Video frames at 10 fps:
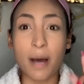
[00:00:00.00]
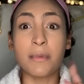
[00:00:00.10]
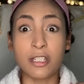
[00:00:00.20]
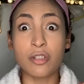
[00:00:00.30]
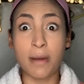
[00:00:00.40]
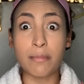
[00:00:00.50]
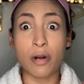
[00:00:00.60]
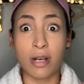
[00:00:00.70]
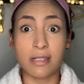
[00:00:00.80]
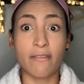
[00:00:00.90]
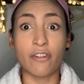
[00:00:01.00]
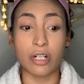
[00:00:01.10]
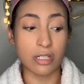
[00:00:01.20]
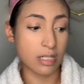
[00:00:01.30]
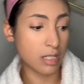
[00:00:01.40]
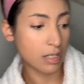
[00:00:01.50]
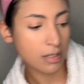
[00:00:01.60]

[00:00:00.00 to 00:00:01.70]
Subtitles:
I'm gonna do my brows first.